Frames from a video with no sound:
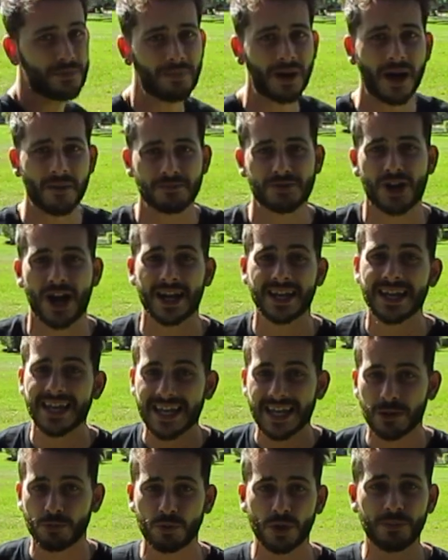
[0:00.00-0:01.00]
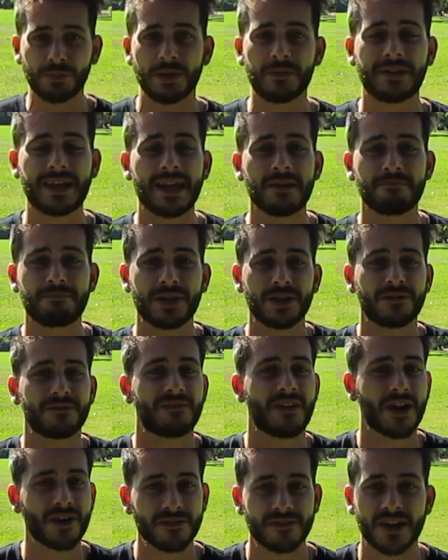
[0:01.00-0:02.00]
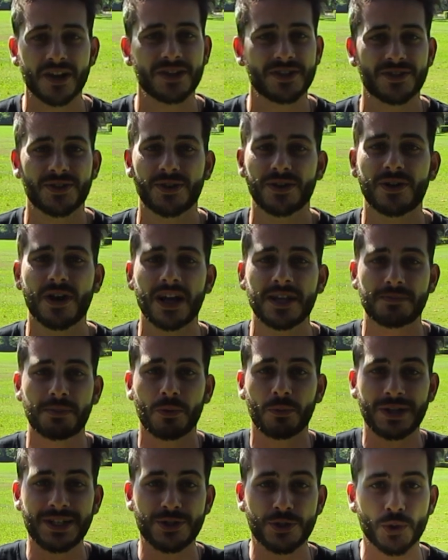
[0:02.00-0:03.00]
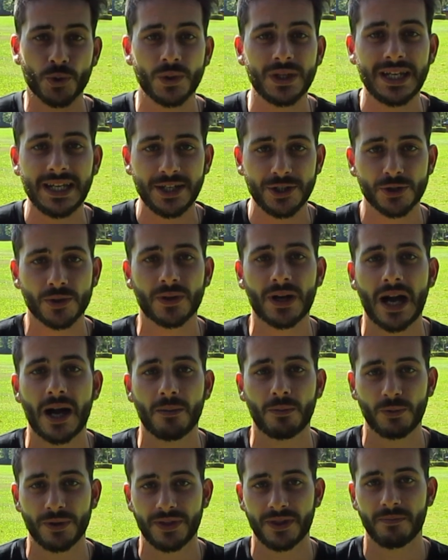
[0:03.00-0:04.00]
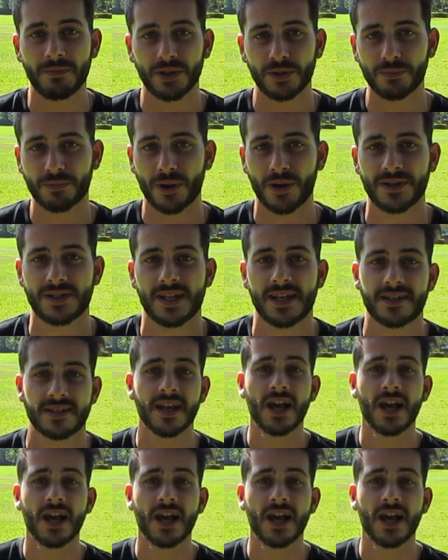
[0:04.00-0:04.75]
pump track. It will be getting built very, very soon guys, but we do need your help with the build process.